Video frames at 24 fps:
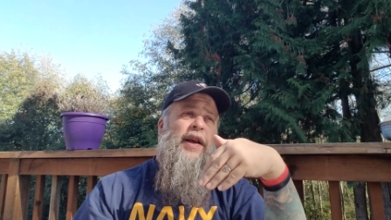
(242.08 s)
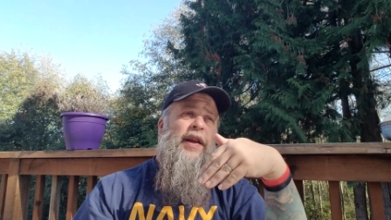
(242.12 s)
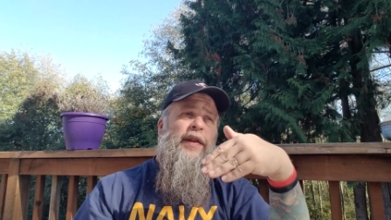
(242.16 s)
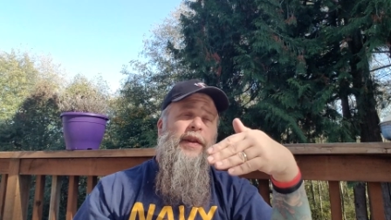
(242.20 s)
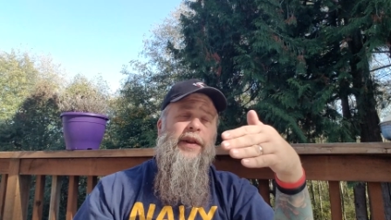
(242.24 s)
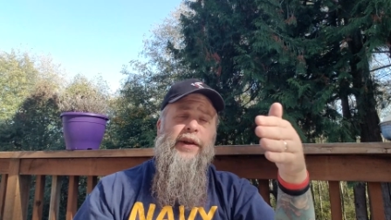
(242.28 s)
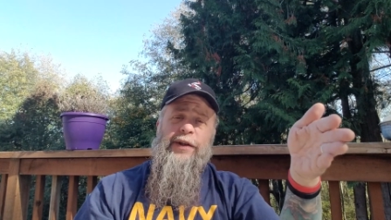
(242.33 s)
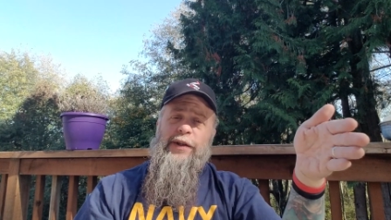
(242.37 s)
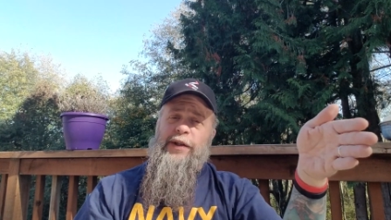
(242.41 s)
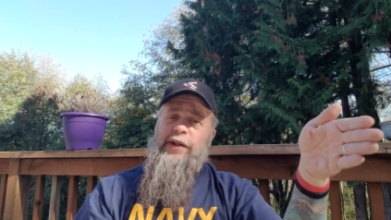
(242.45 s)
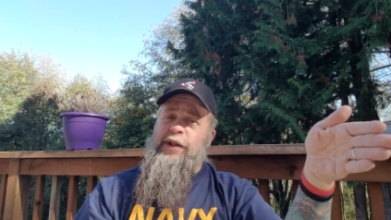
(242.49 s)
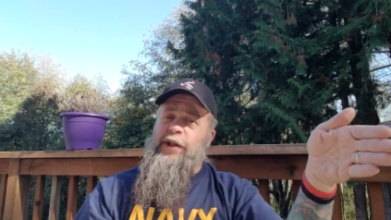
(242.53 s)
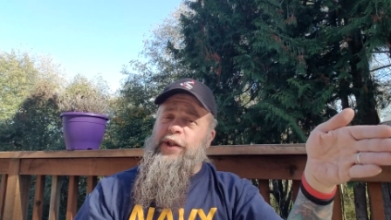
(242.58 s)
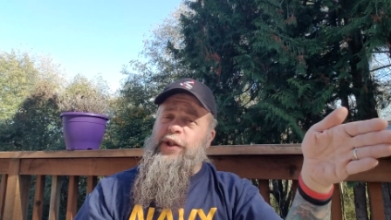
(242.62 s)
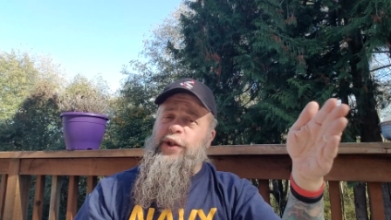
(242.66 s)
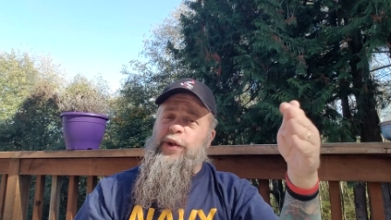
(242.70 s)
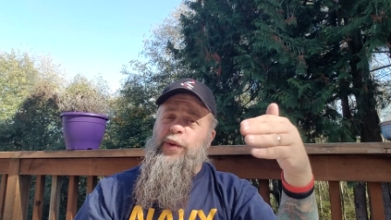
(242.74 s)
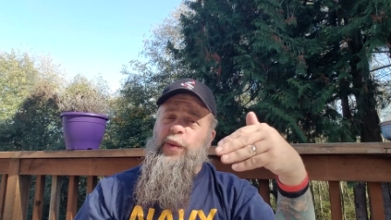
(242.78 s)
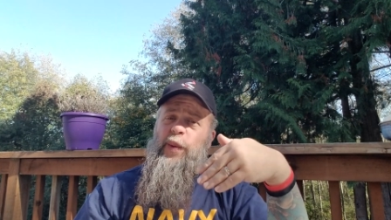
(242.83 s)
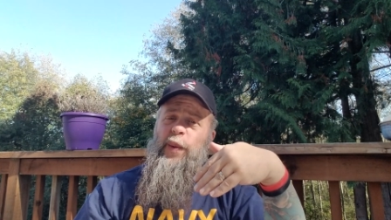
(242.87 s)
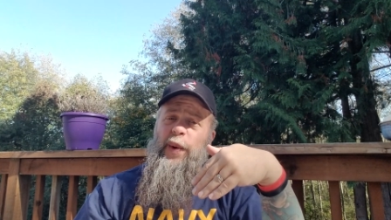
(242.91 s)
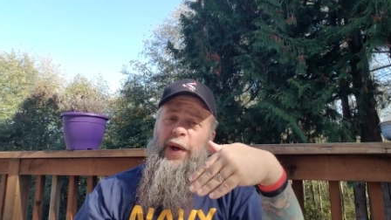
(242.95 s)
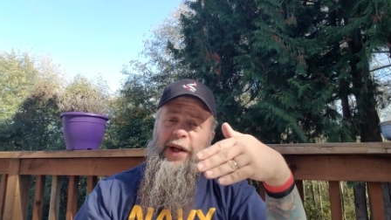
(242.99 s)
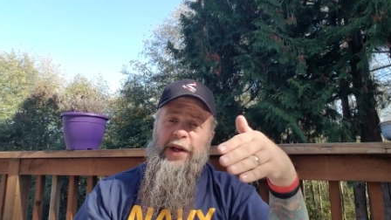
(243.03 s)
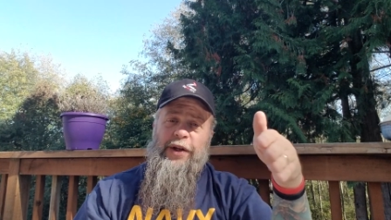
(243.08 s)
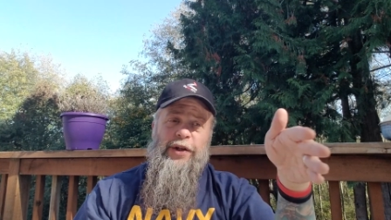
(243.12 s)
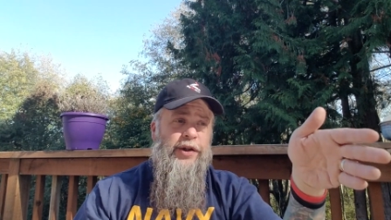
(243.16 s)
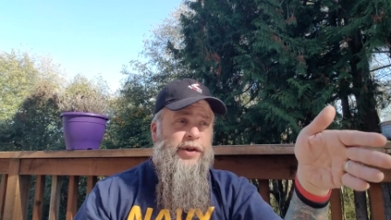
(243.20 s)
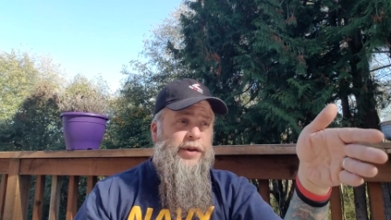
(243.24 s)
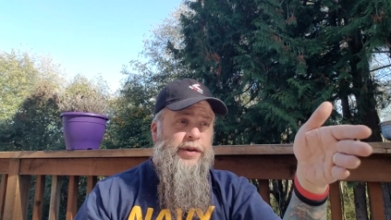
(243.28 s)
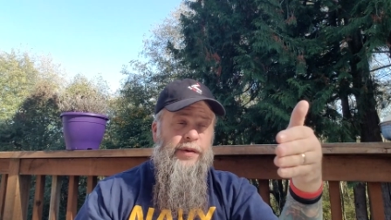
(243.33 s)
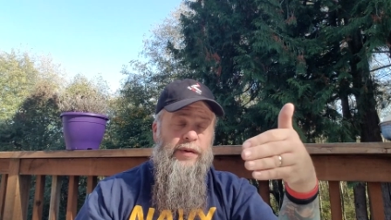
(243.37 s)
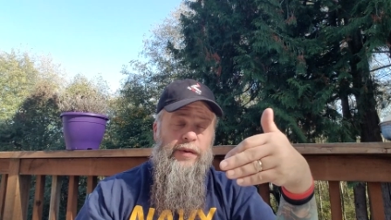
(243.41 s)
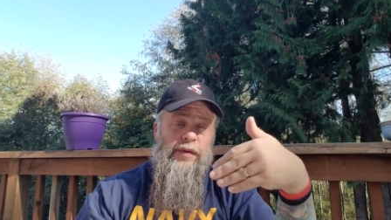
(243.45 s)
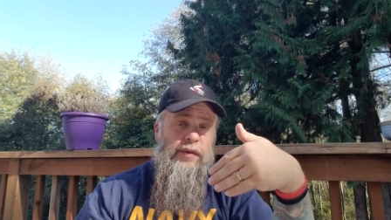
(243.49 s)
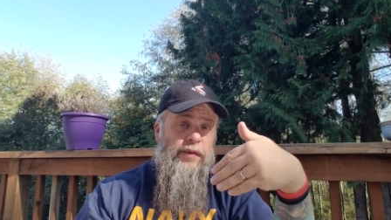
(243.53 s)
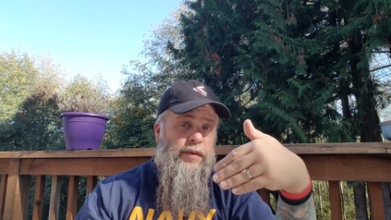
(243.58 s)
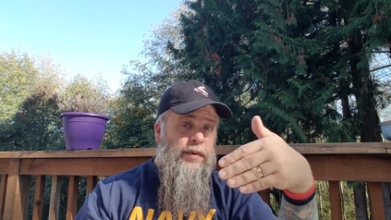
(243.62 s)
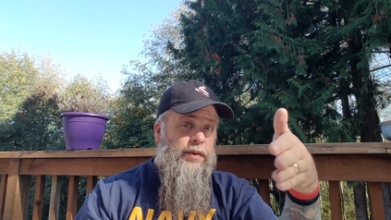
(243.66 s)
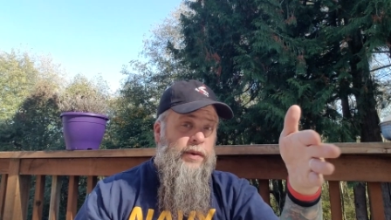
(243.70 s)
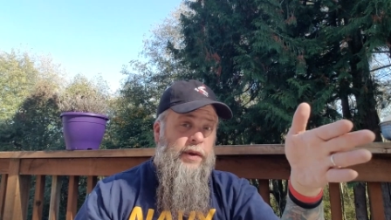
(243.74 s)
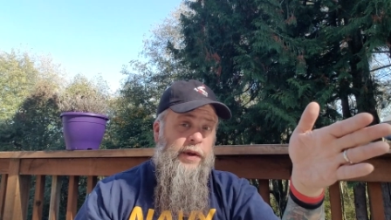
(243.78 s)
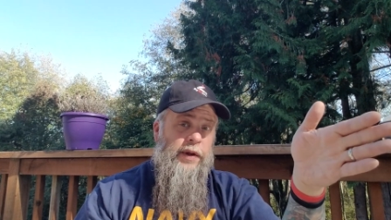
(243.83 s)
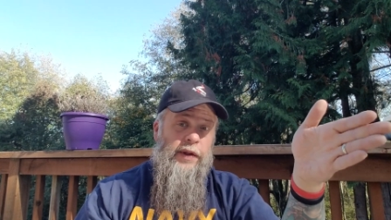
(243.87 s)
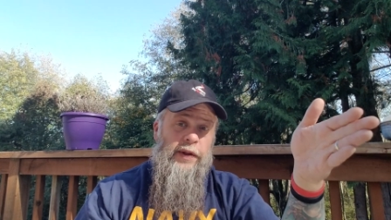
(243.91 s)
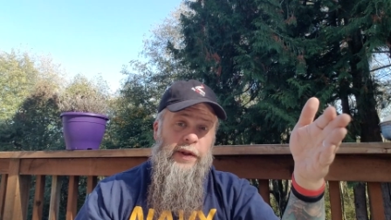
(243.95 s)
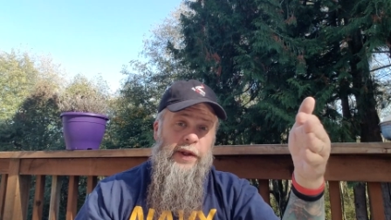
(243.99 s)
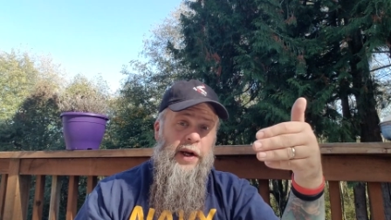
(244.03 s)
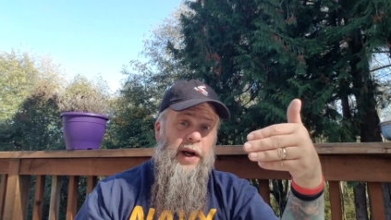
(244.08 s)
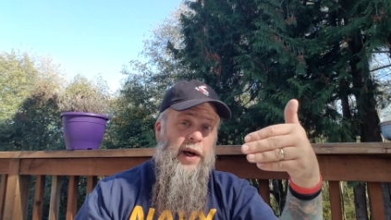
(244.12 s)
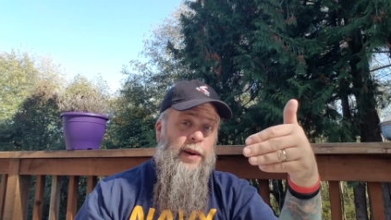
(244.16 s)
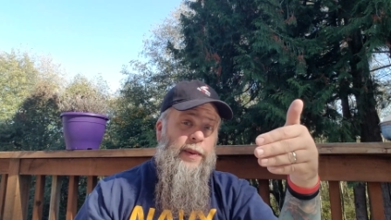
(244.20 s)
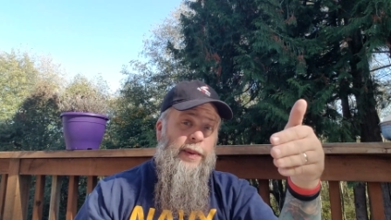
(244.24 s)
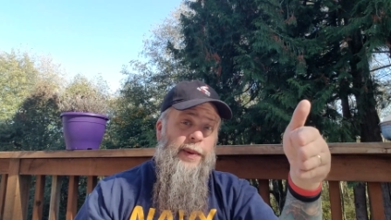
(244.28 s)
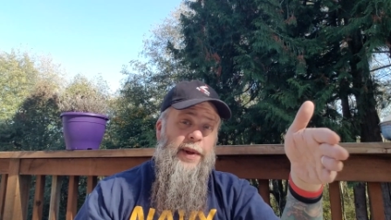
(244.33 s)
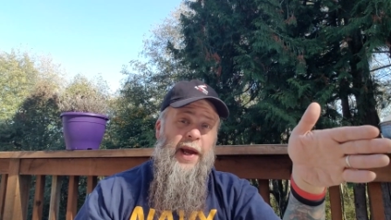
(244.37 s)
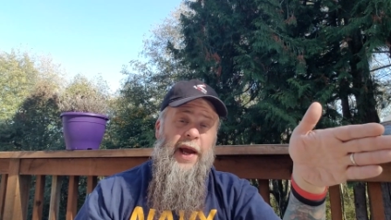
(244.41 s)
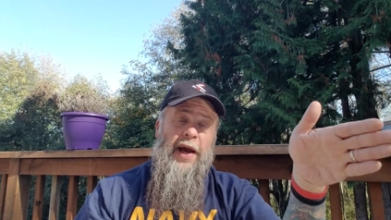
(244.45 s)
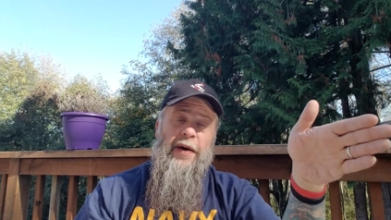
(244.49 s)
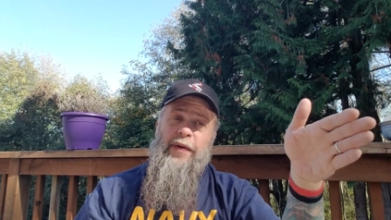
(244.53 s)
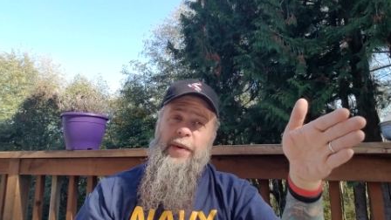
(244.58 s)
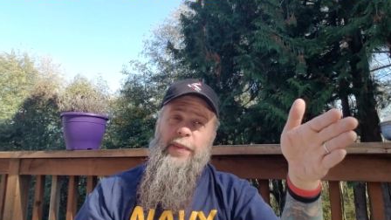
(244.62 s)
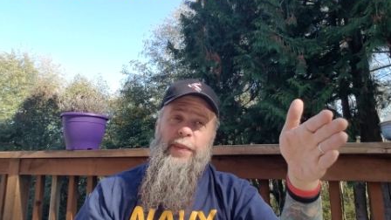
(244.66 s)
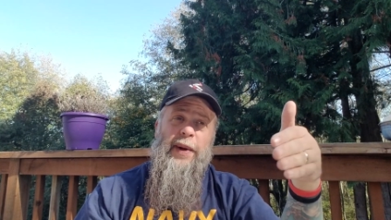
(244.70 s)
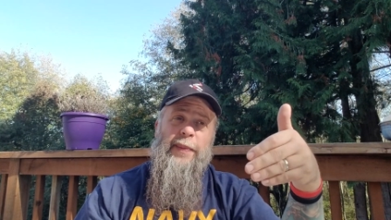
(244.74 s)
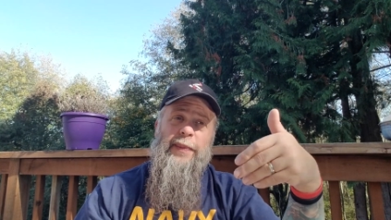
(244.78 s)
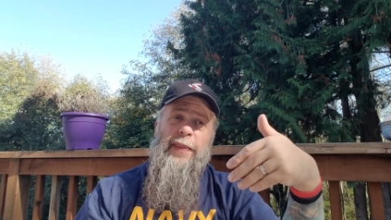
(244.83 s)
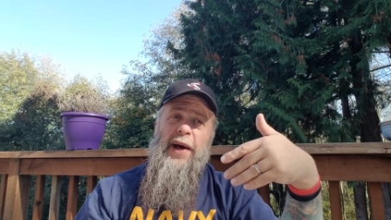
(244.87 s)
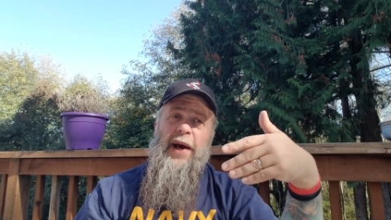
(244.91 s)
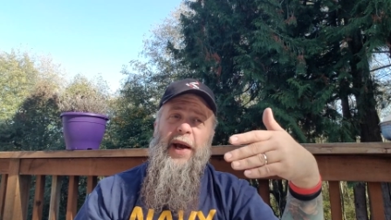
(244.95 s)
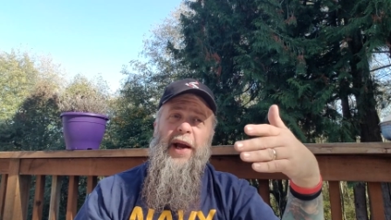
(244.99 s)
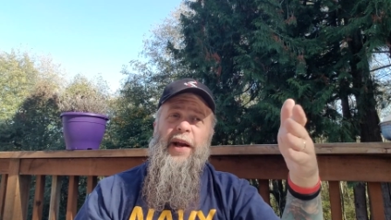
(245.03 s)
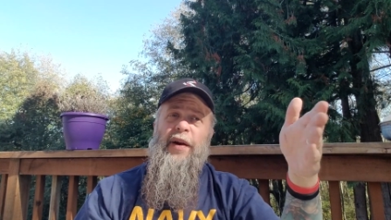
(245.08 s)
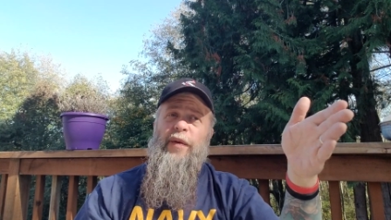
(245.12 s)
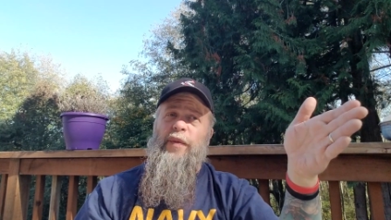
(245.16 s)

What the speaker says: the situation that I'll be having in my bag,